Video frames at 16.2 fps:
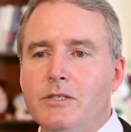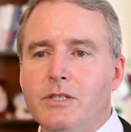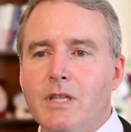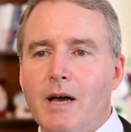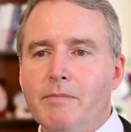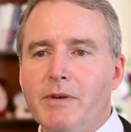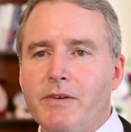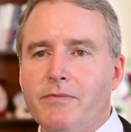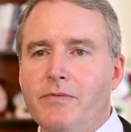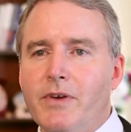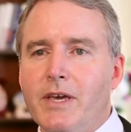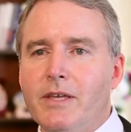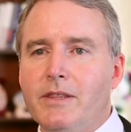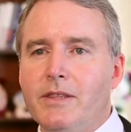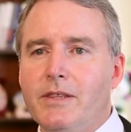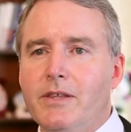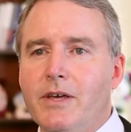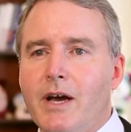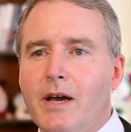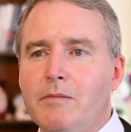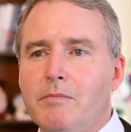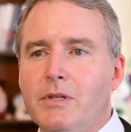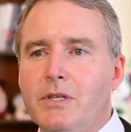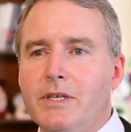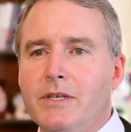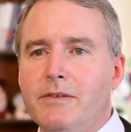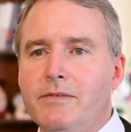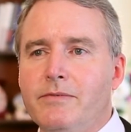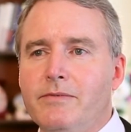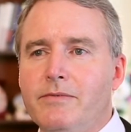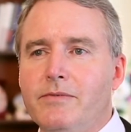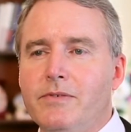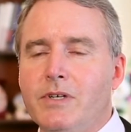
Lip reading: Islamic faith, I believe,